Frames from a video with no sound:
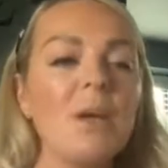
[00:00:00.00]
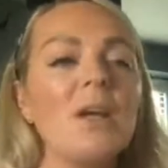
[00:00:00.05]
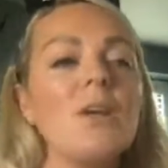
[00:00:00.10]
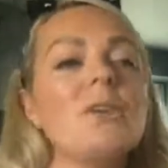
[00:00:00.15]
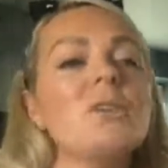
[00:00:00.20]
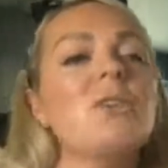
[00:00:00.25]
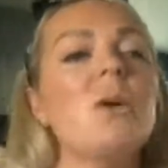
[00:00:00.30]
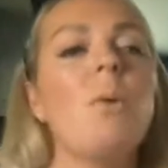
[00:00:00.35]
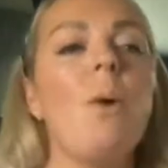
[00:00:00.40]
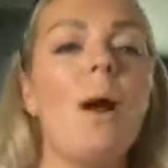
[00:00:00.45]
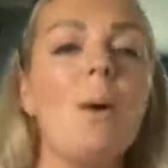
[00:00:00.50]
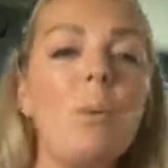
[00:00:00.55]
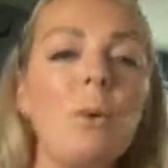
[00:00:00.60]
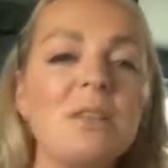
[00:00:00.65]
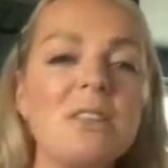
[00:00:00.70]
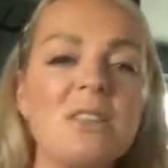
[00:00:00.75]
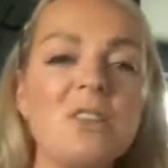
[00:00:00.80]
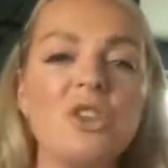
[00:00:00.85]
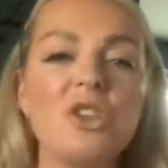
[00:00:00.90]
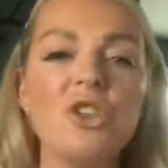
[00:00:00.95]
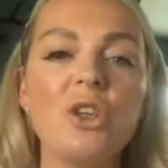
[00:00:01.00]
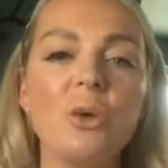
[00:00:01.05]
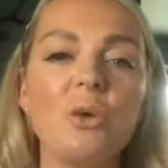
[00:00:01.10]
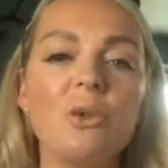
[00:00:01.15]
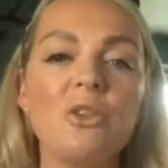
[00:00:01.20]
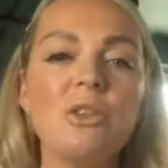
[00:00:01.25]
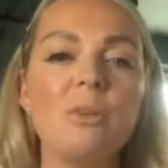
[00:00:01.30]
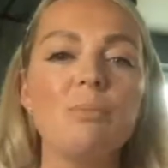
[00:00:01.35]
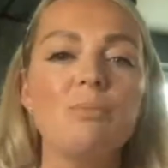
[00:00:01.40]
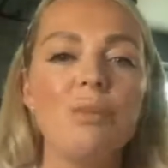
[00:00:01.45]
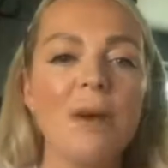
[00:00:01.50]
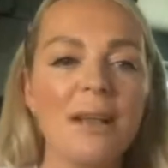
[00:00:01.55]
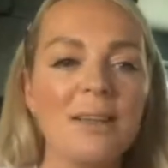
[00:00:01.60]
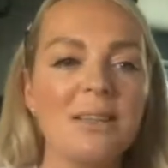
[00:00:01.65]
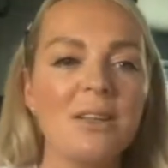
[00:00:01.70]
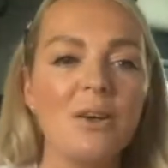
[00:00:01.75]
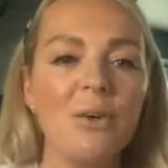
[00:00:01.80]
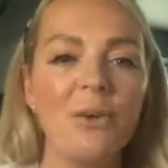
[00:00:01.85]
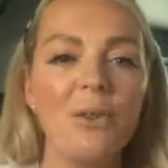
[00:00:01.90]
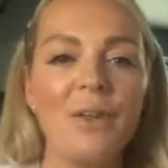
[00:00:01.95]
So I wanted to show you some
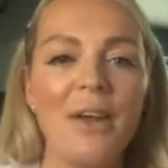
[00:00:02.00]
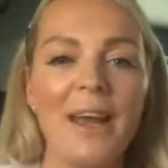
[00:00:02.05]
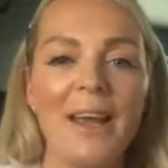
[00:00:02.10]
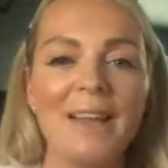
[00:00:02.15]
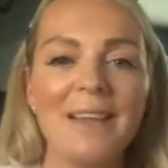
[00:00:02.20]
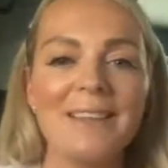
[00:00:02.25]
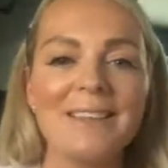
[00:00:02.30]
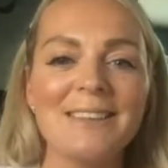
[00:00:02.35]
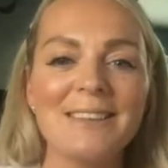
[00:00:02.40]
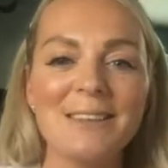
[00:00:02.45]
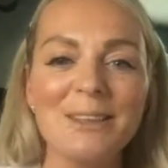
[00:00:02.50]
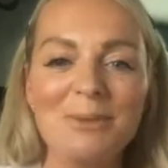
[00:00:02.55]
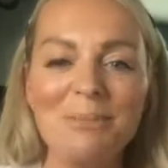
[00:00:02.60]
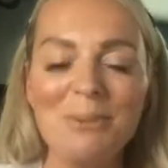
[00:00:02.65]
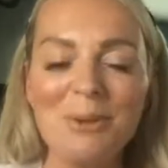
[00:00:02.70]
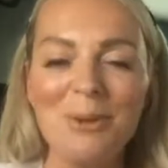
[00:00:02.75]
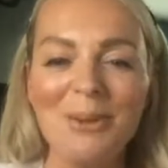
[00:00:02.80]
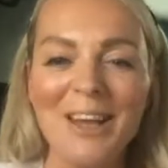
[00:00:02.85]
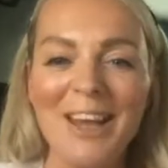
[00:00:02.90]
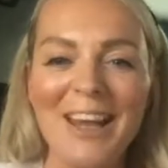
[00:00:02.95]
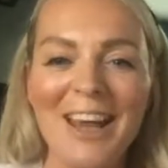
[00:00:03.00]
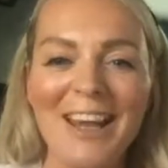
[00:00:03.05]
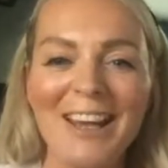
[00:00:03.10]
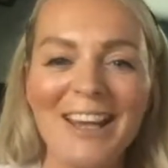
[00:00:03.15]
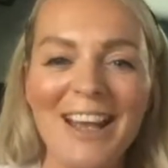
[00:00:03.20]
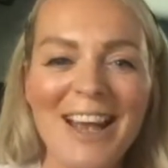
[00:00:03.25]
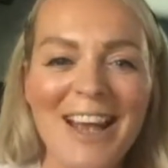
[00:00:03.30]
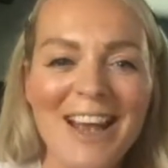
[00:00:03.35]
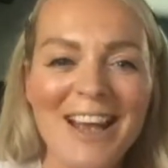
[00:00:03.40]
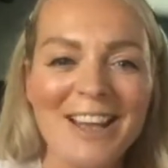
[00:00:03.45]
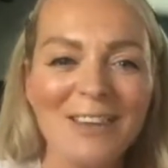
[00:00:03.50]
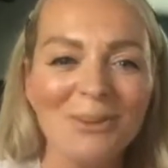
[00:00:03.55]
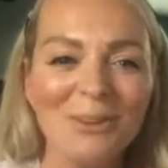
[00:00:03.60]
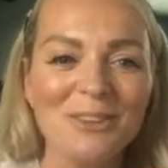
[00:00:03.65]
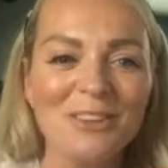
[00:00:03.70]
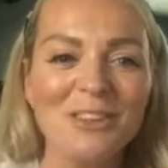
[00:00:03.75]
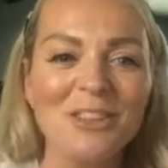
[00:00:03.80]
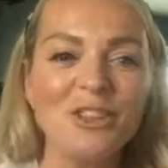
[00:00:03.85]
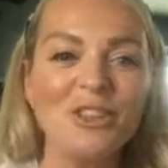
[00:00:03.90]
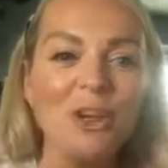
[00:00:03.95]
practical things. Good morning. I
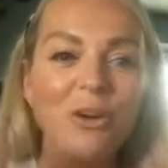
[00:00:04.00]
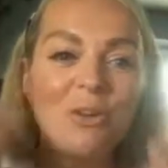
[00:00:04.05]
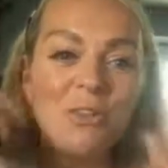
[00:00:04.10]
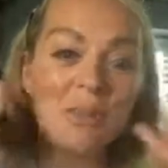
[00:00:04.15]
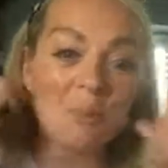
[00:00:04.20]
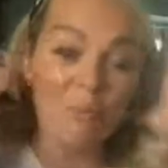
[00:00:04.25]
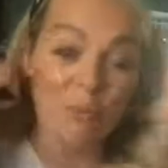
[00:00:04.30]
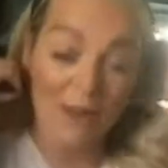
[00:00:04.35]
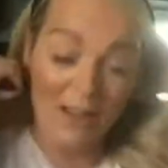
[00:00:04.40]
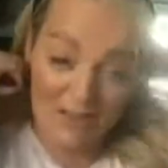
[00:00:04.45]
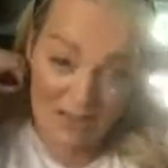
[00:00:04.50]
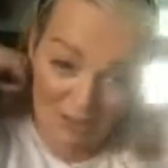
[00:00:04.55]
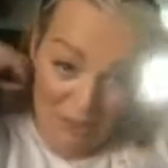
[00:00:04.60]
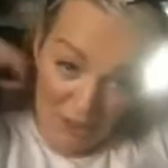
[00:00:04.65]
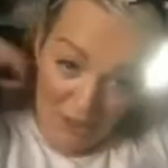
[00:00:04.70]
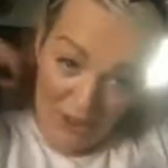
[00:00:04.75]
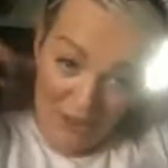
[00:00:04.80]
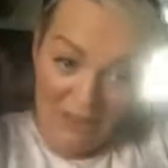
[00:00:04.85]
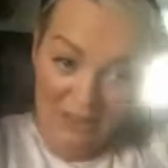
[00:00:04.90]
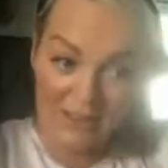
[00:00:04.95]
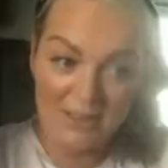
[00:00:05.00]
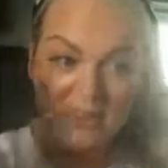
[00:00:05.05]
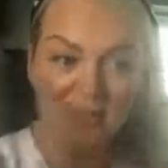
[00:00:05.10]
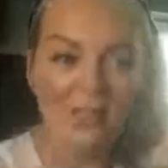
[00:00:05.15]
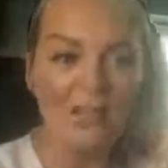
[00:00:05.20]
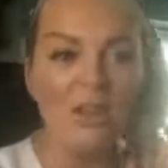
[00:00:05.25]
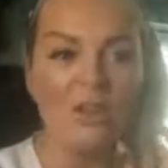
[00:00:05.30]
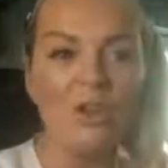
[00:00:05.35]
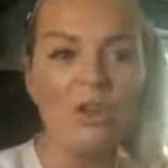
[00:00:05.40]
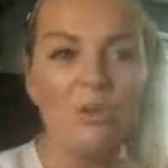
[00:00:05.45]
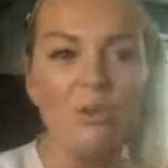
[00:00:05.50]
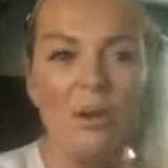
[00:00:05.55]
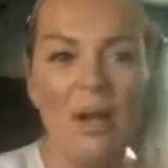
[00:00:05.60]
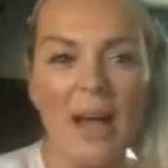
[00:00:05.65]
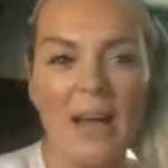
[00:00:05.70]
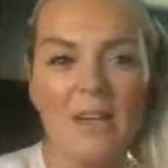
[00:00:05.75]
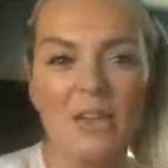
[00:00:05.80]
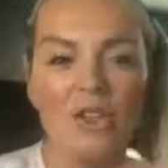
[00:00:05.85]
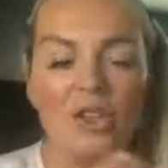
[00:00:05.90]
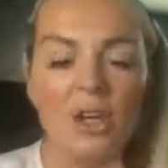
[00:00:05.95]
wanted to show you some practical things that you can